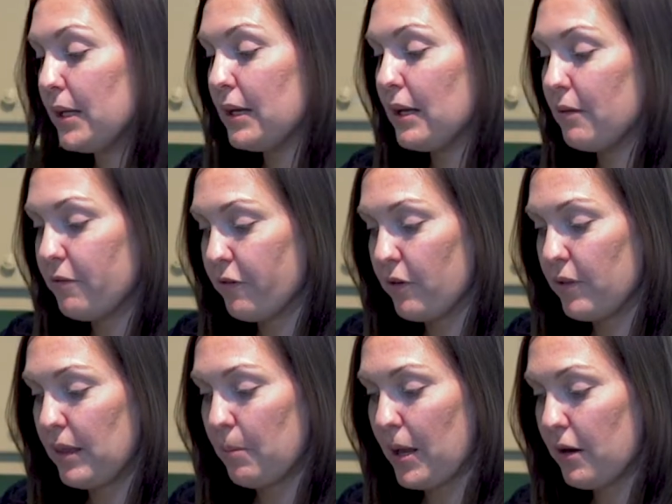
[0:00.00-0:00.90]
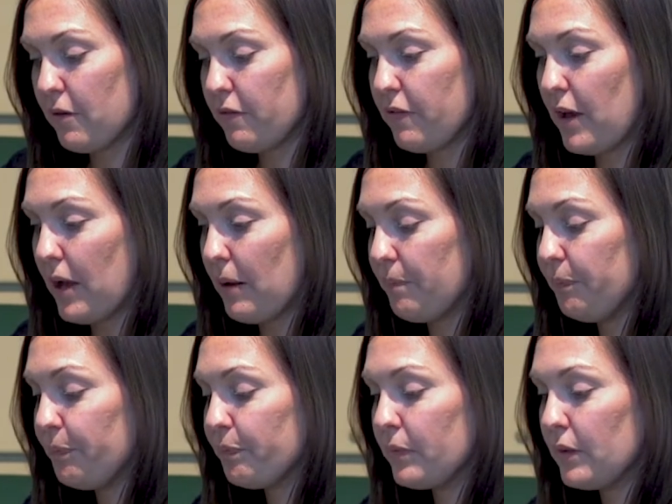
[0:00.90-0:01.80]
enough for the amount of
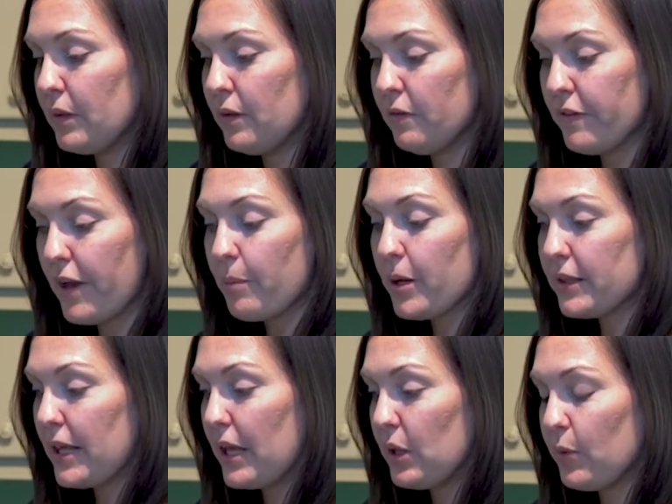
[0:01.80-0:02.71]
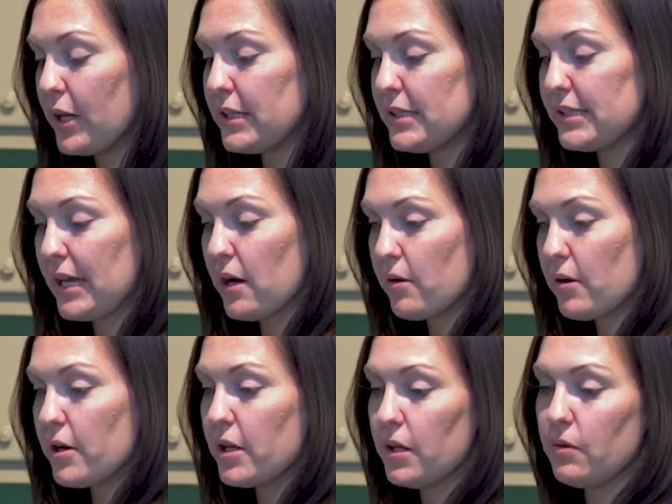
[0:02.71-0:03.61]
fabric that you want to
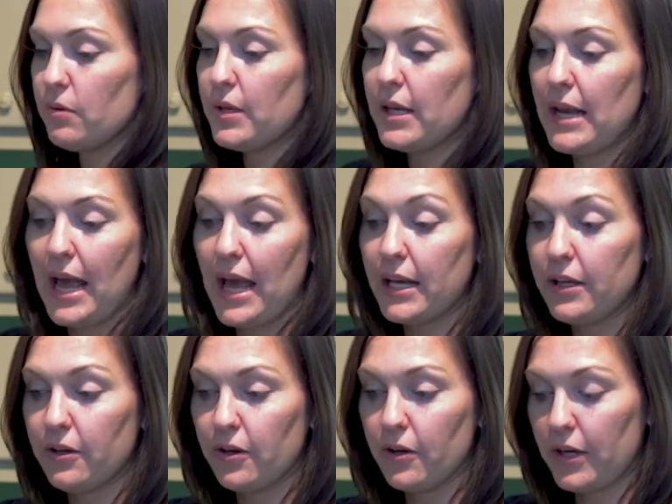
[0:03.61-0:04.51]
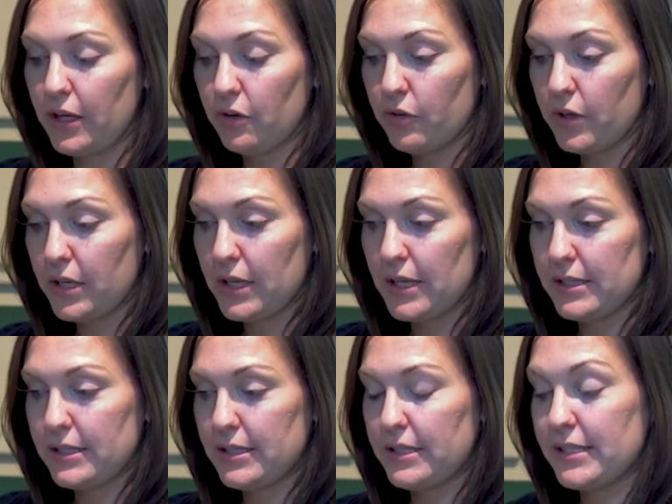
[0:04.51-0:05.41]
scour, you can add your
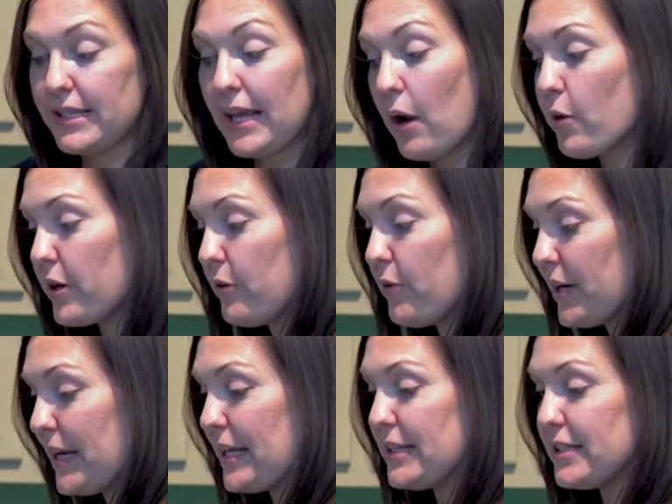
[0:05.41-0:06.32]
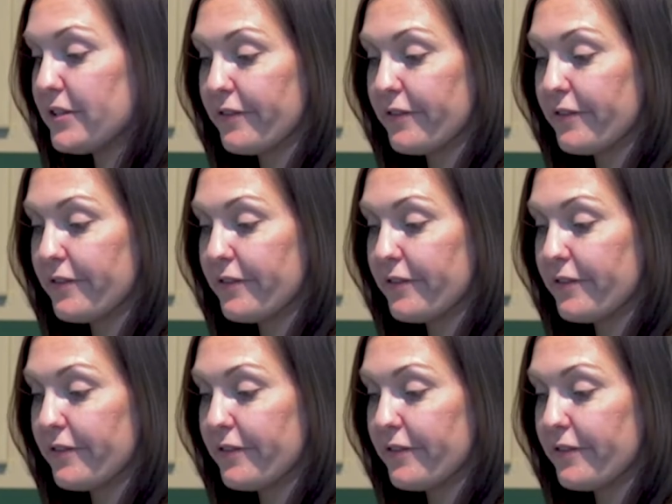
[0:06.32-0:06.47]
ingredients, the scour ingredients